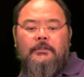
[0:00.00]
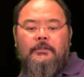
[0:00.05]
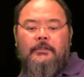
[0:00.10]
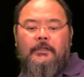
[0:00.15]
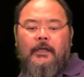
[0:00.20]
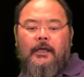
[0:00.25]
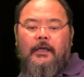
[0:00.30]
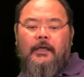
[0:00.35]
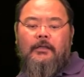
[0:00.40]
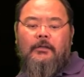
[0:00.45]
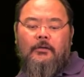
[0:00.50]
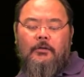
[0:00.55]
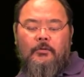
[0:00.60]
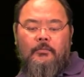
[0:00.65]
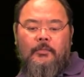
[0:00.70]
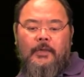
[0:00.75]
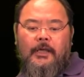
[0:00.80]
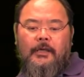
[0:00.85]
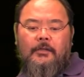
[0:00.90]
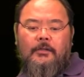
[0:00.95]
then
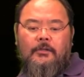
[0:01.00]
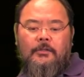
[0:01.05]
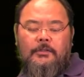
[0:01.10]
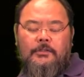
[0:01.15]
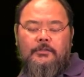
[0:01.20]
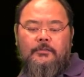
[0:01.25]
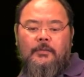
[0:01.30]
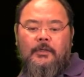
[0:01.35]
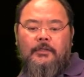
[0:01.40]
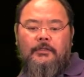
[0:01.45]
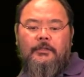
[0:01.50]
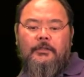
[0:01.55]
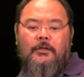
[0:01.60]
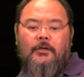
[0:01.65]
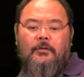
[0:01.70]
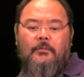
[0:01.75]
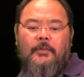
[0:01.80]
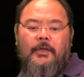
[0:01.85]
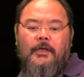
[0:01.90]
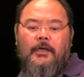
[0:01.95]
corresponding
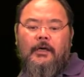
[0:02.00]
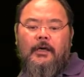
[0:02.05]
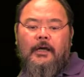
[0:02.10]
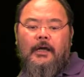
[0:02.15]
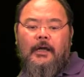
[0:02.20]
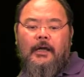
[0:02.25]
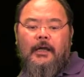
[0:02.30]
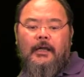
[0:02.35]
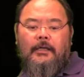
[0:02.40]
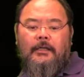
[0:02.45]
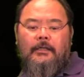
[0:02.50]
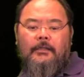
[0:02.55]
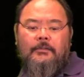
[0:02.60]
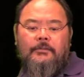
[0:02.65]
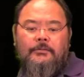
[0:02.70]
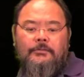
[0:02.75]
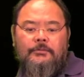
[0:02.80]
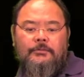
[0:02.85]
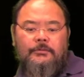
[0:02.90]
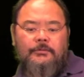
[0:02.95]
omega I
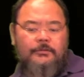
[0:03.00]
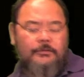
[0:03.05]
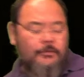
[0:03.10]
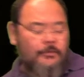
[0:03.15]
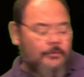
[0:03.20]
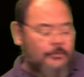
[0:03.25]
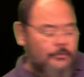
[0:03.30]
equals to 0.